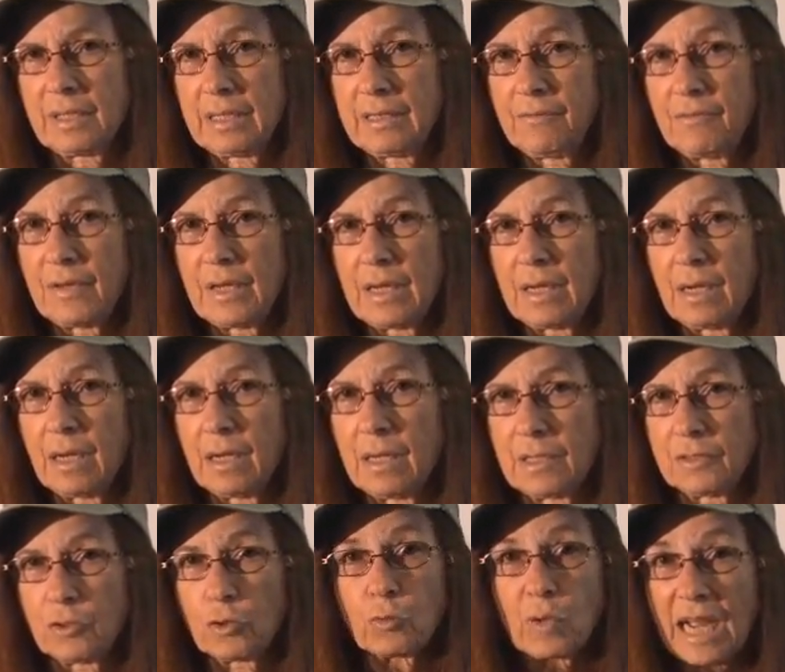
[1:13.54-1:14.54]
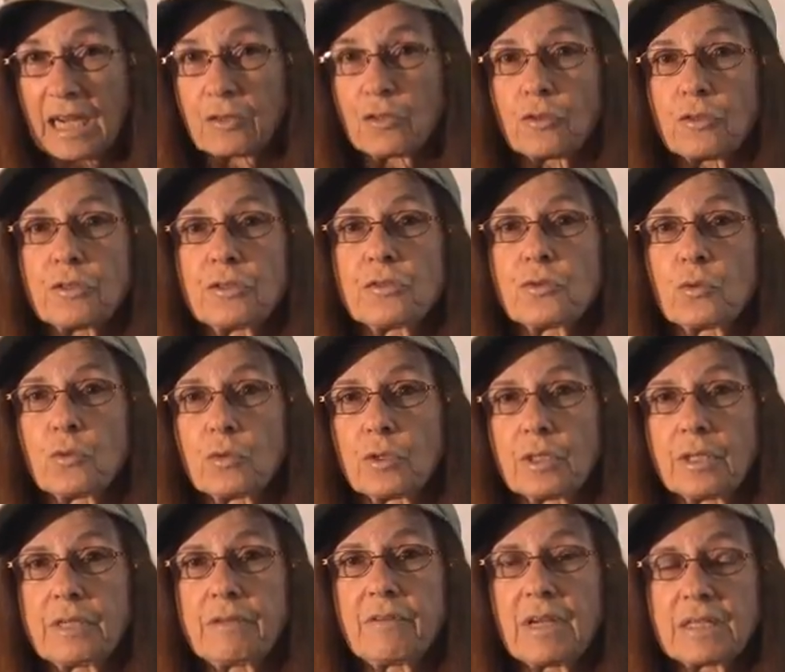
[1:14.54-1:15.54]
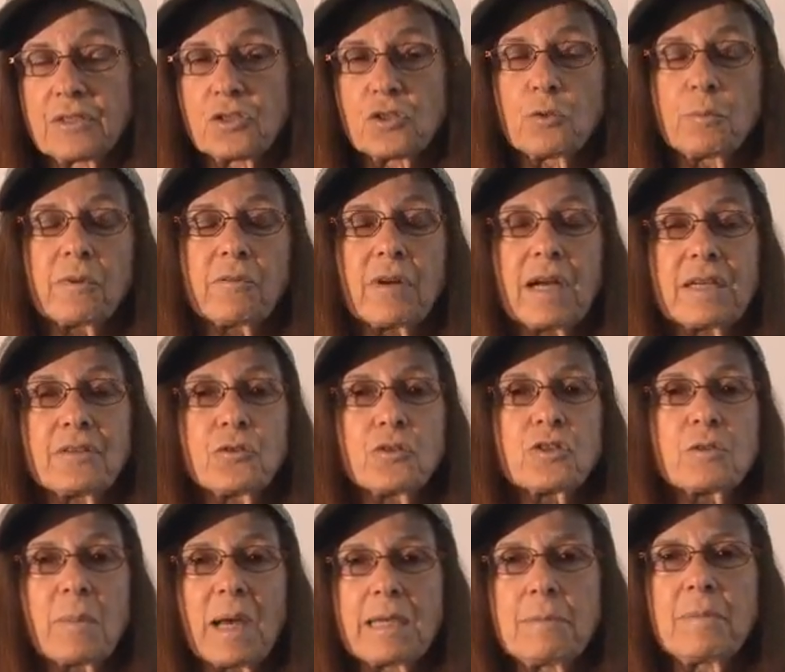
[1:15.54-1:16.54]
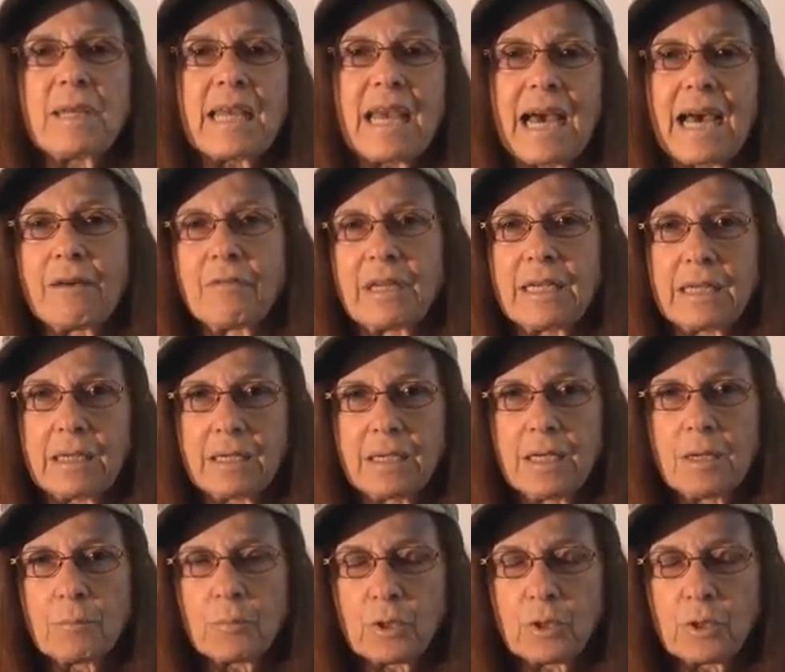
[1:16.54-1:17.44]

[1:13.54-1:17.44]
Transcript: event directors or event supervisors might be having